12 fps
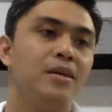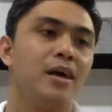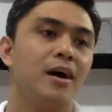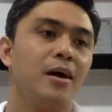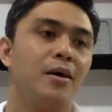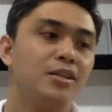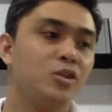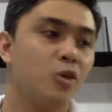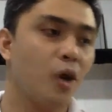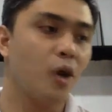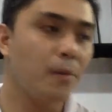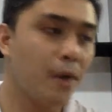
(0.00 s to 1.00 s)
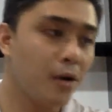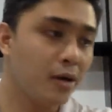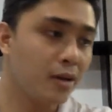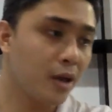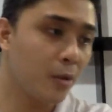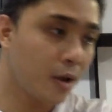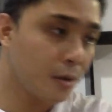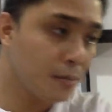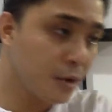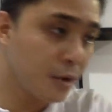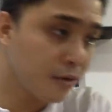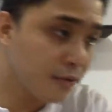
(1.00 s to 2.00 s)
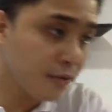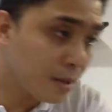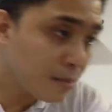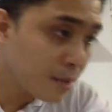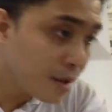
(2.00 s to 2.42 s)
Let's talk about it. I want to be of help.